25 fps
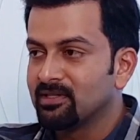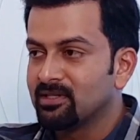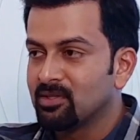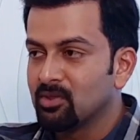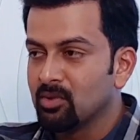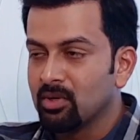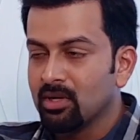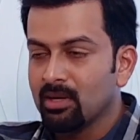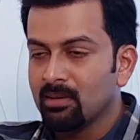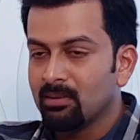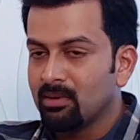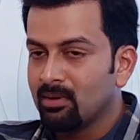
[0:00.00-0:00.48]

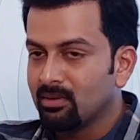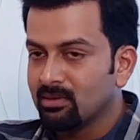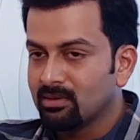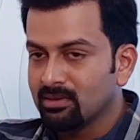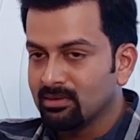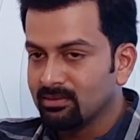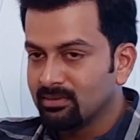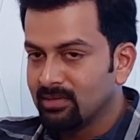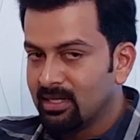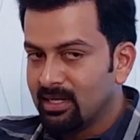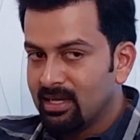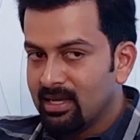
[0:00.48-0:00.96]
took about
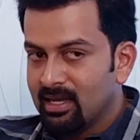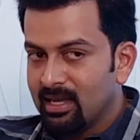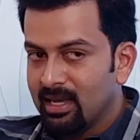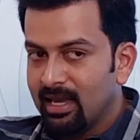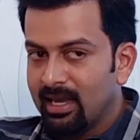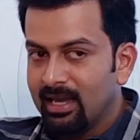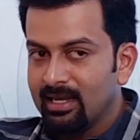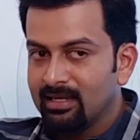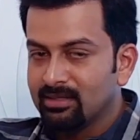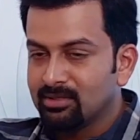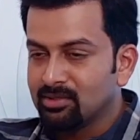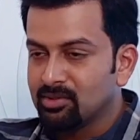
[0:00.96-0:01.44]

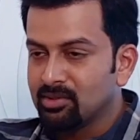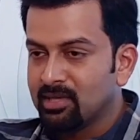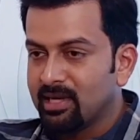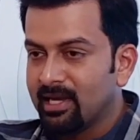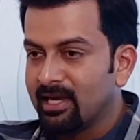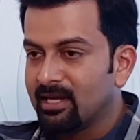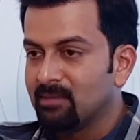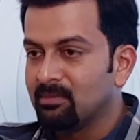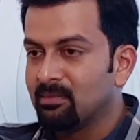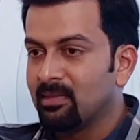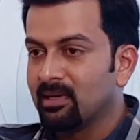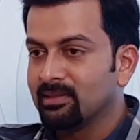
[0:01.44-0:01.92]
eight to
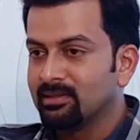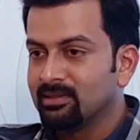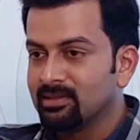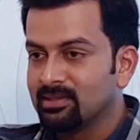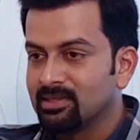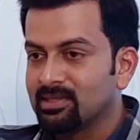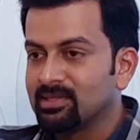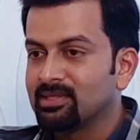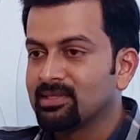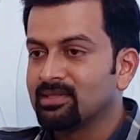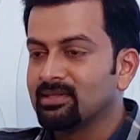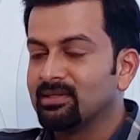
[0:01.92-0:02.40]
nine
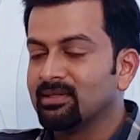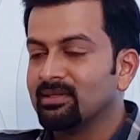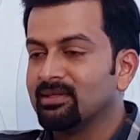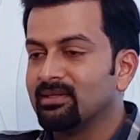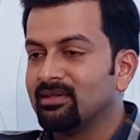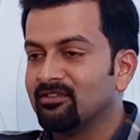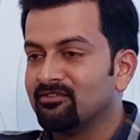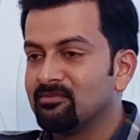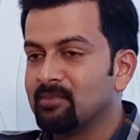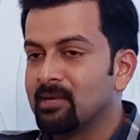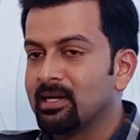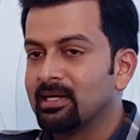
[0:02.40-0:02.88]
months uh, wow.
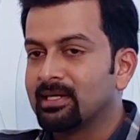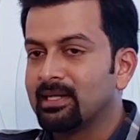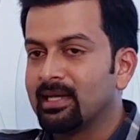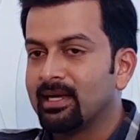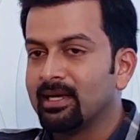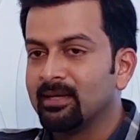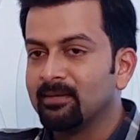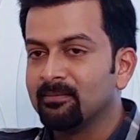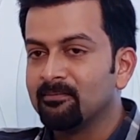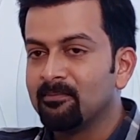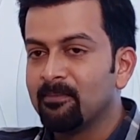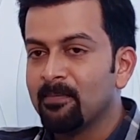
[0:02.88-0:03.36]
of my
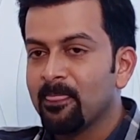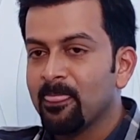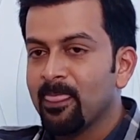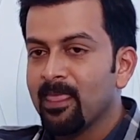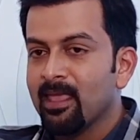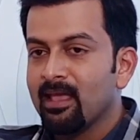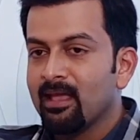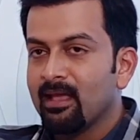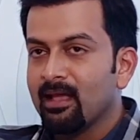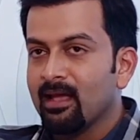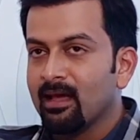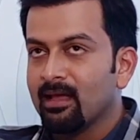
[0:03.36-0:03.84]
time,
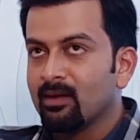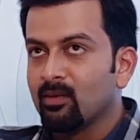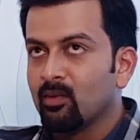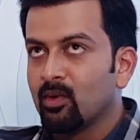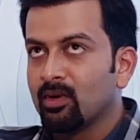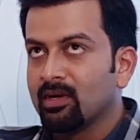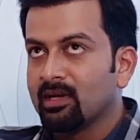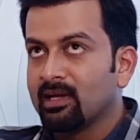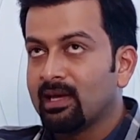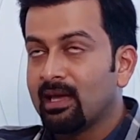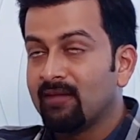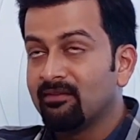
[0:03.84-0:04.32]
and
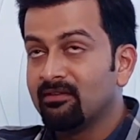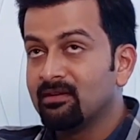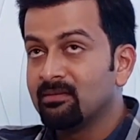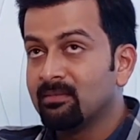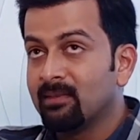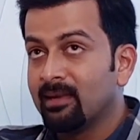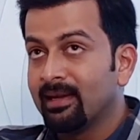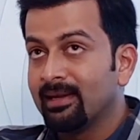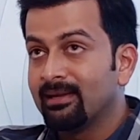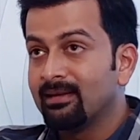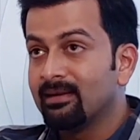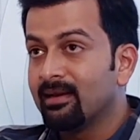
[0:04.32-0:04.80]
what I have in
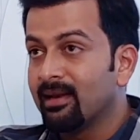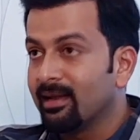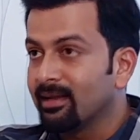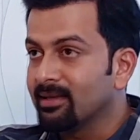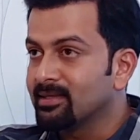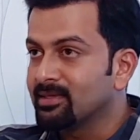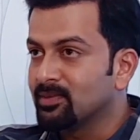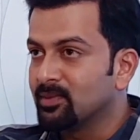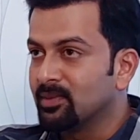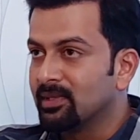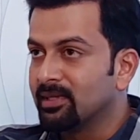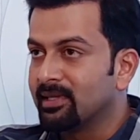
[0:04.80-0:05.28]
mind
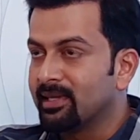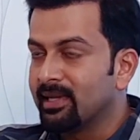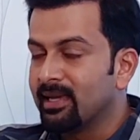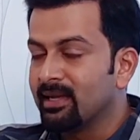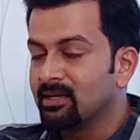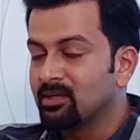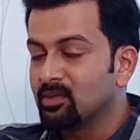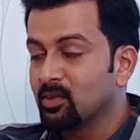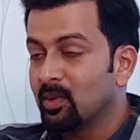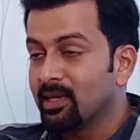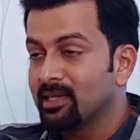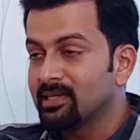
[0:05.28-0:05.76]
next will
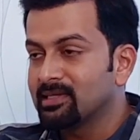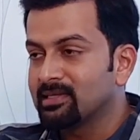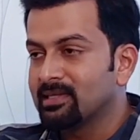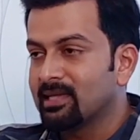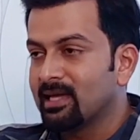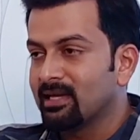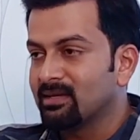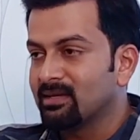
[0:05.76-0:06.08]
take twice that